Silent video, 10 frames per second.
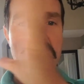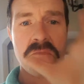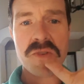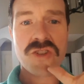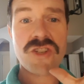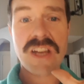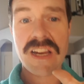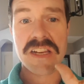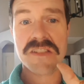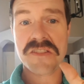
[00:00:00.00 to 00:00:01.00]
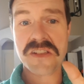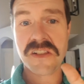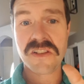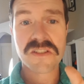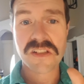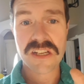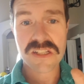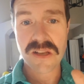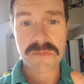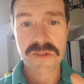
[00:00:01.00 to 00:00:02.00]
machines that looks like
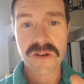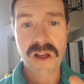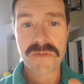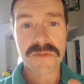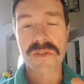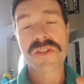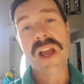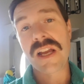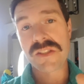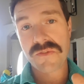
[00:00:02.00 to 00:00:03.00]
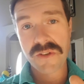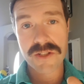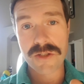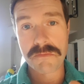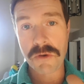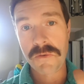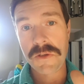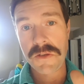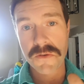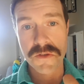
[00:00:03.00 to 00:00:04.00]
something off of a science fiction
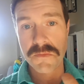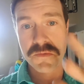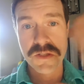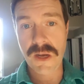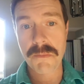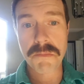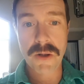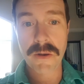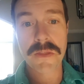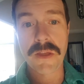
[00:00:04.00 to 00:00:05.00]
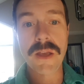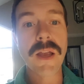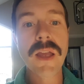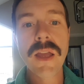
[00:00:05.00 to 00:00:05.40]
movie or some steampunk thing.